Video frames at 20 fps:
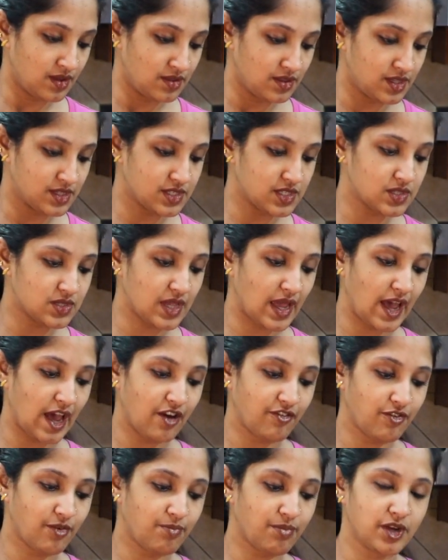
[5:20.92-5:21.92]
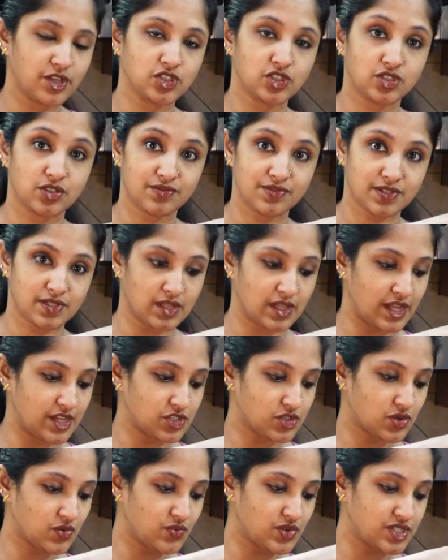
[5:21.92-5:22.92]
this is half a bunch of
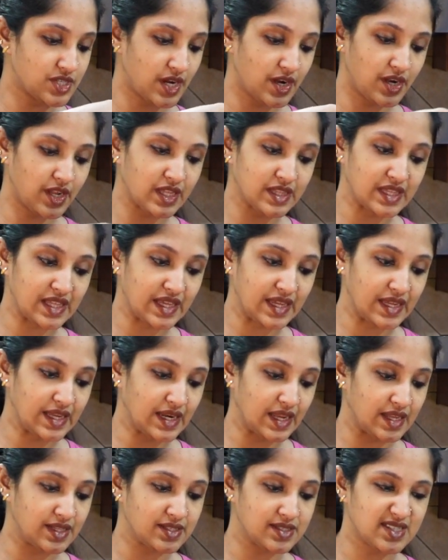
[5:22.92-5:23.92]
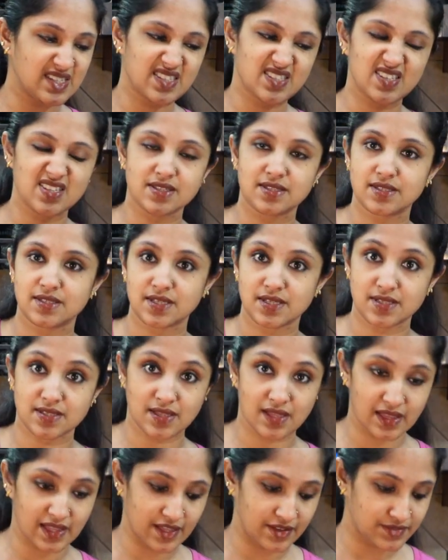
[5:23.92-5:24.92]
cilantro, which I already cleaned, and it's just
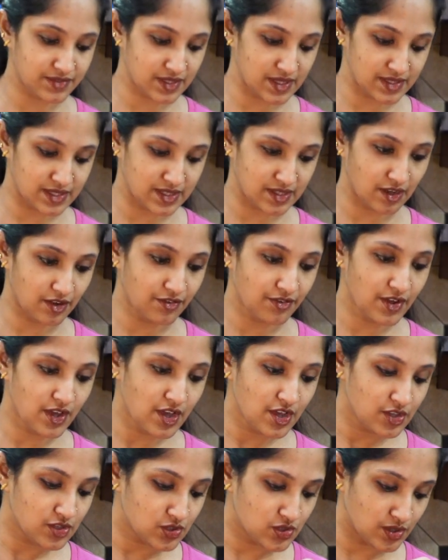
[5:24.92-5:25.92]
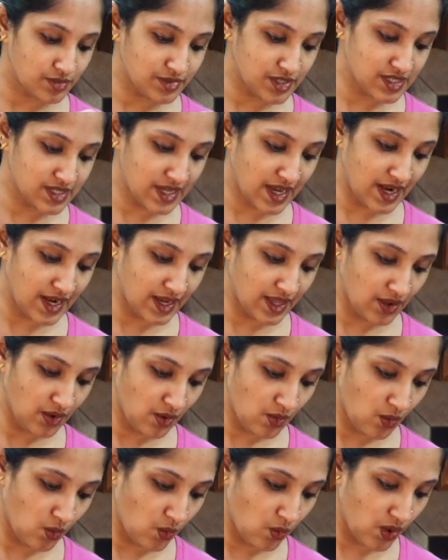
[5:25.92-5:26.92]
the leaves itself. So I'm just adding
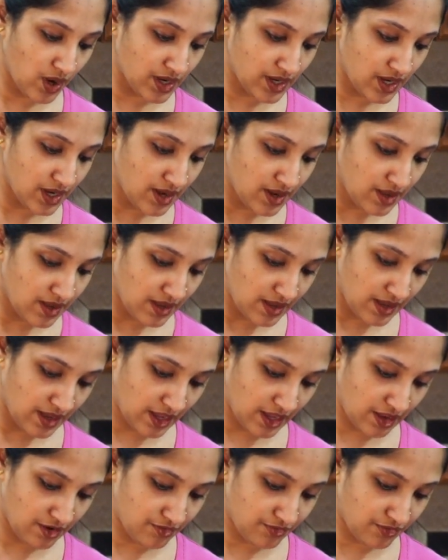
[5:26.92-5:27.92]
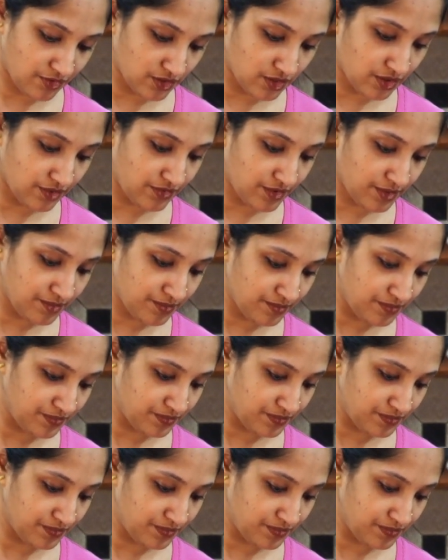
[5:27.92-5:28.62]
1 handful of them.